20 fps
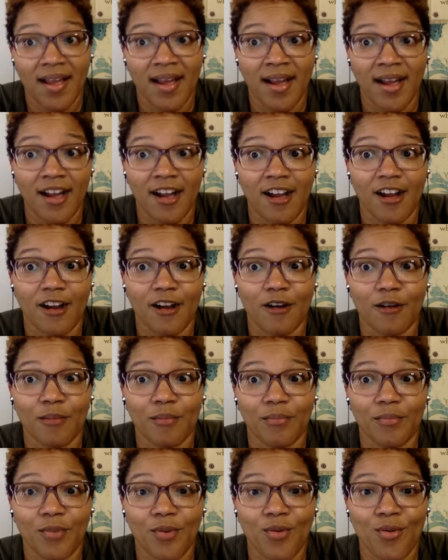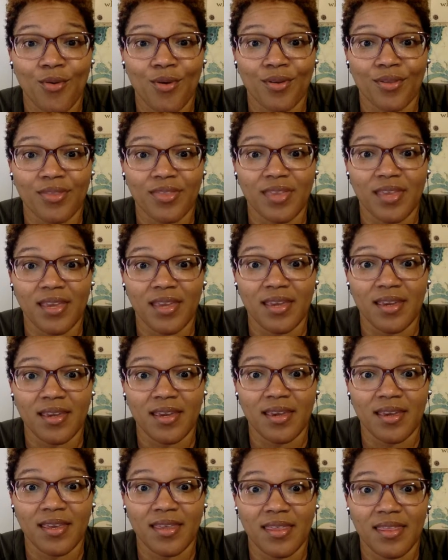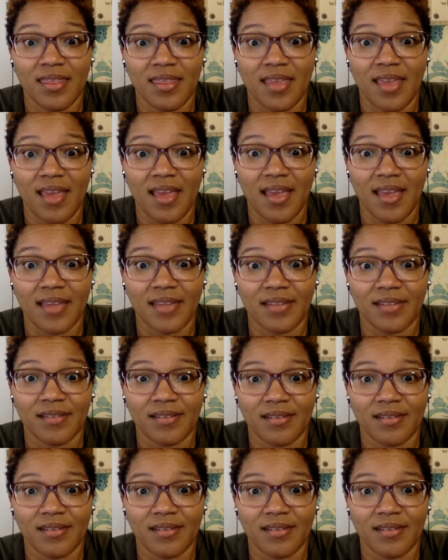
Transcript: or think that